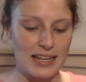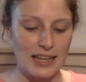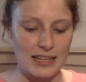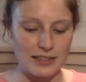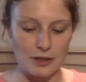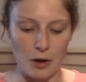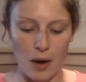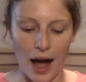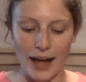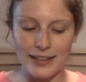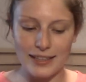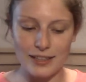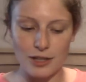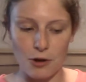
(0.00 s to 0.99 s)
So I
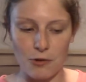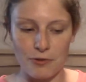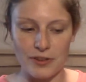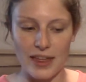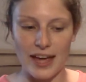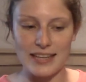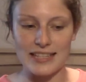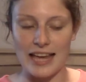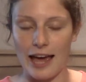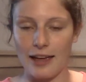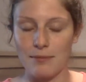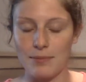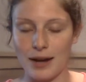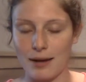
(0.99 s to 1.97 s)
didn't go for that
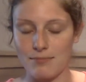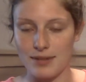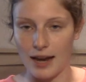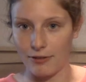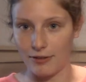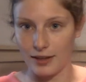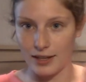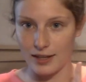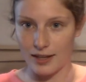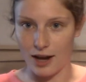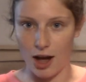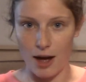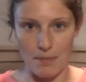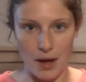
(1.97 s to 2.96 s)
yet, but I'm definitely going
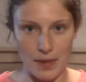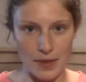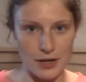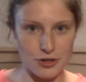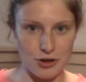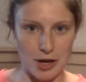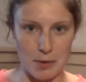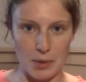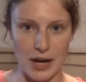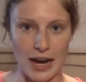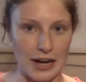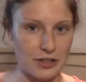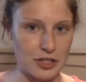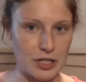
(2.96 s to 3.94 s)
to hop on that train when I
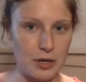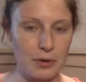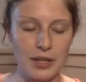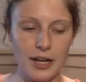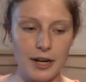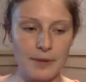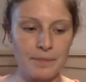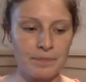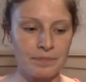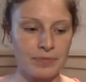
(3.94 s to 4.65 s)
actually go there.